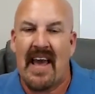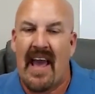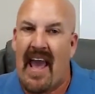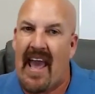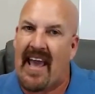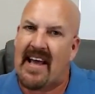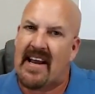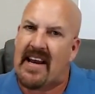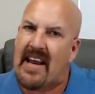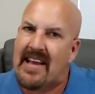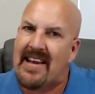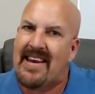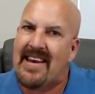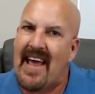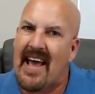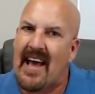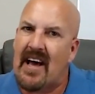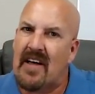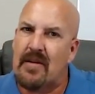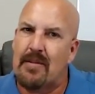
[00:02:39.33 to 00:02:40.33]
And
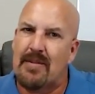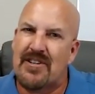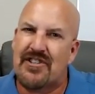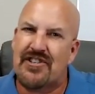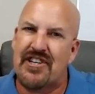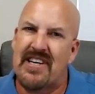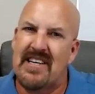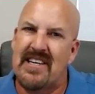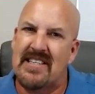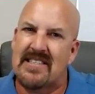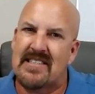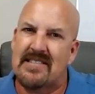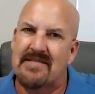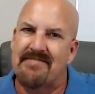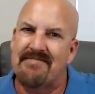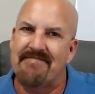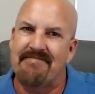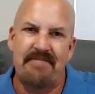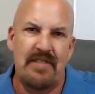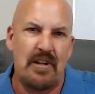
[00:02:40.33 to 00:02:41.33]
now the machines